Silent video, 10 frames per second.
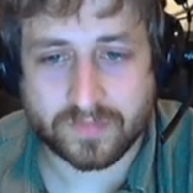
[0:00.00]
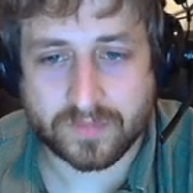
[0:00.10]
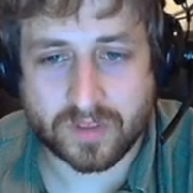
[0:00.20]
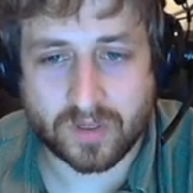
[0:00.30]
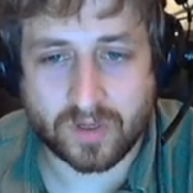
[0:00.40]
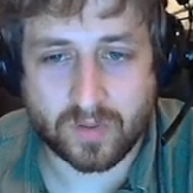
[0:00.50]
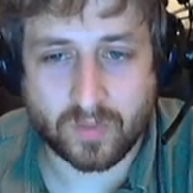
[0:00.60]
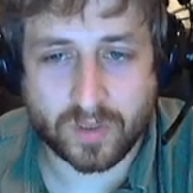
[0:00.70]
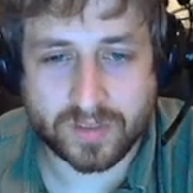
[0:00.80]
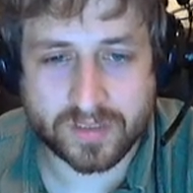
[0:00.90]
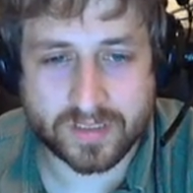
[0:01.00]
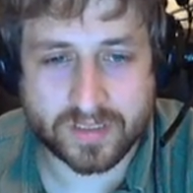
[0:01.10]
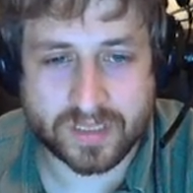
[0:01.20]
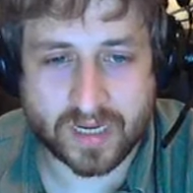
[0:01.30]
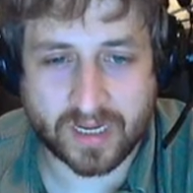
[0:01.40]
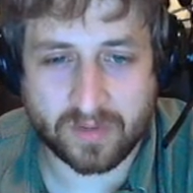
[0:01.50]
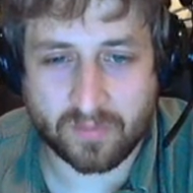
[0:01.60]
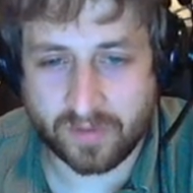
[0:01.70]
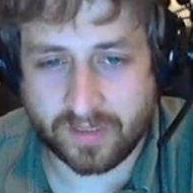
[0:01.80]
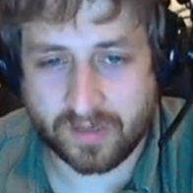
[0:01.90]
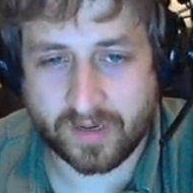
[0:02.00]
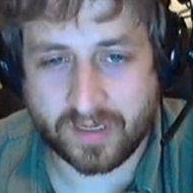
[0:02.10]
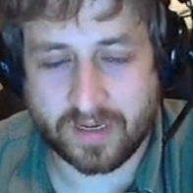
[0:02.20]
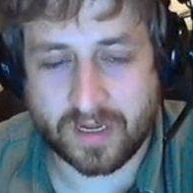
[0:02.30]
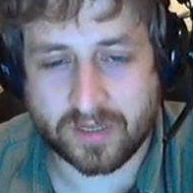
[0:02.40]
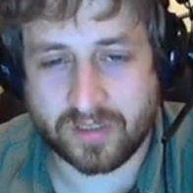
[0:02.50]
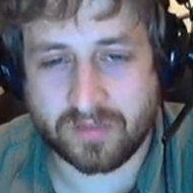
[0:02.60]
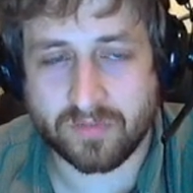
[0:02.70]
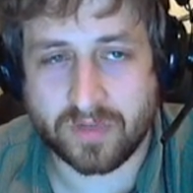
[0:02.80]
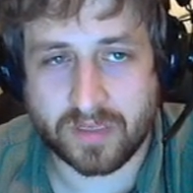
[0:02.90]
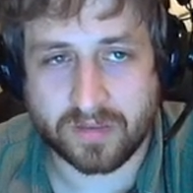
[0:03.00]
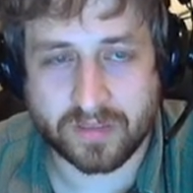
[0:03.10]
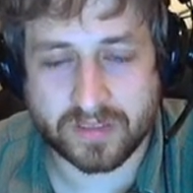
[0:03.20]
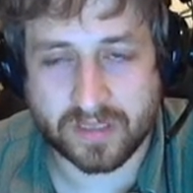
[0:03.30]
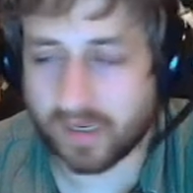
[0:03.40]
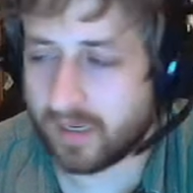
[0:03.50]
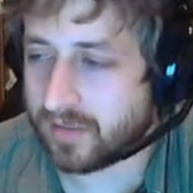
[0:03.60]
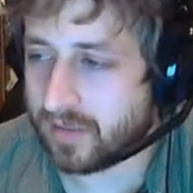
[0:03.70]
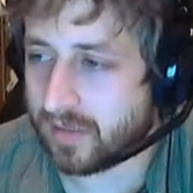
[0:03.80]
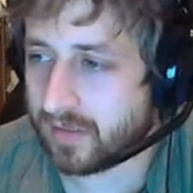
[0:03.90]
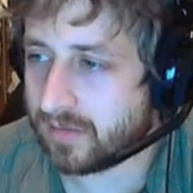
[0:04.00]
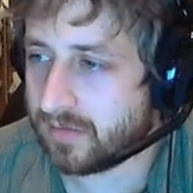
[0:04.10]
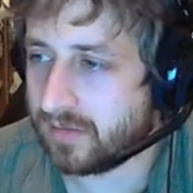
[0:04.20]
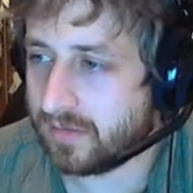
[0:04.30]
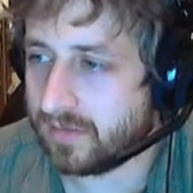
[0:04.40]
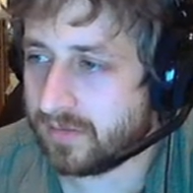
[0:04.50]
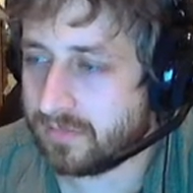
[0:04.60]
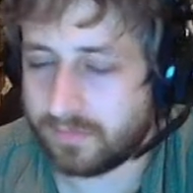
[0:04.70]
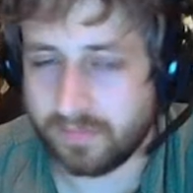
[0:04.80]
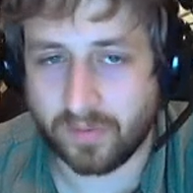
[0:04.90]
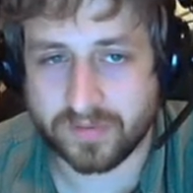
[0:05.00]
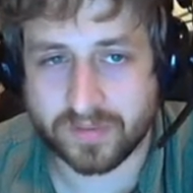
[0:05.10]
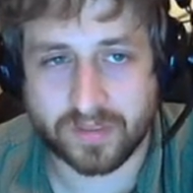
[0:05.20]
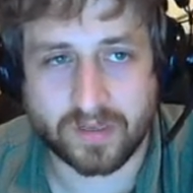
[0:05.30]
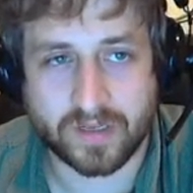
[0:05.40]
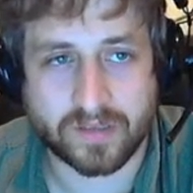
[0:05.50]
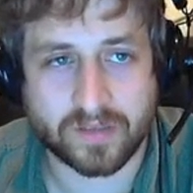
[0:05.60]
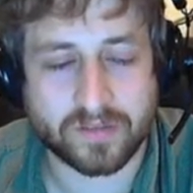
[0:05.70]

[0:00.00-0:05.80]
So what's this second one here? I didn't actually read this second post that you had there.